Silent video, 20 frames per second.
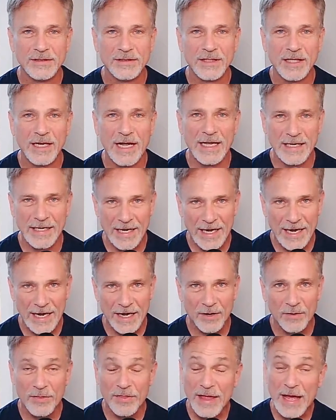and
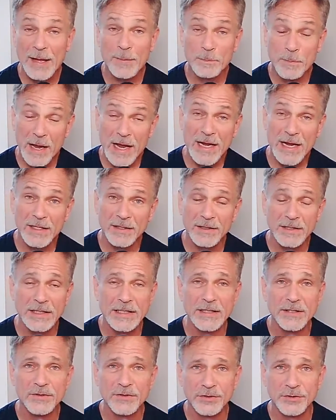how that may
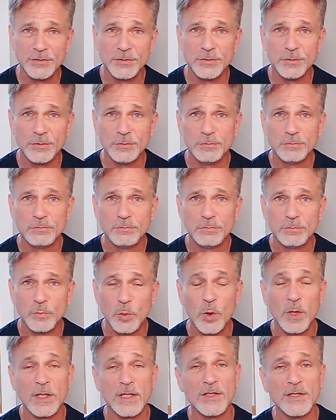lead to,
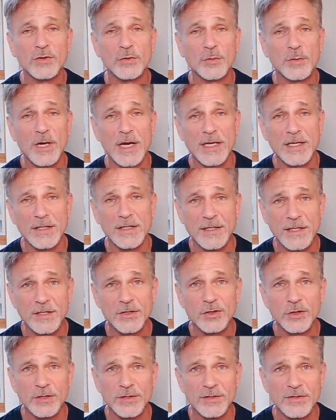or at least create
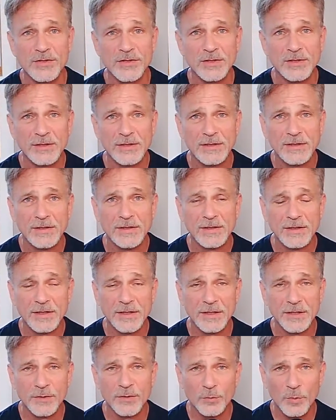conditions
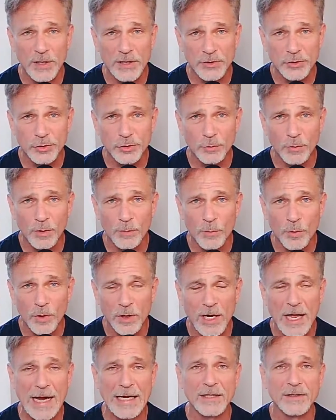in which you are more
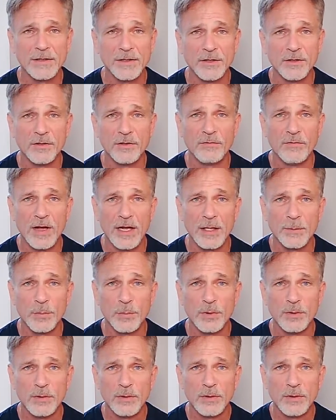likely to develop
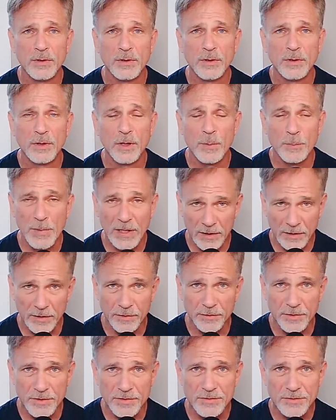a mental
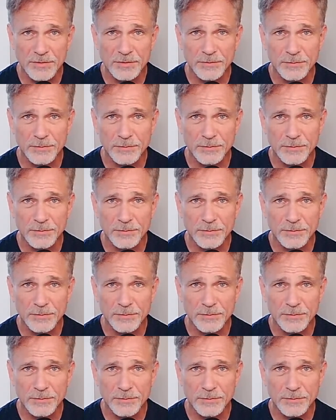illness.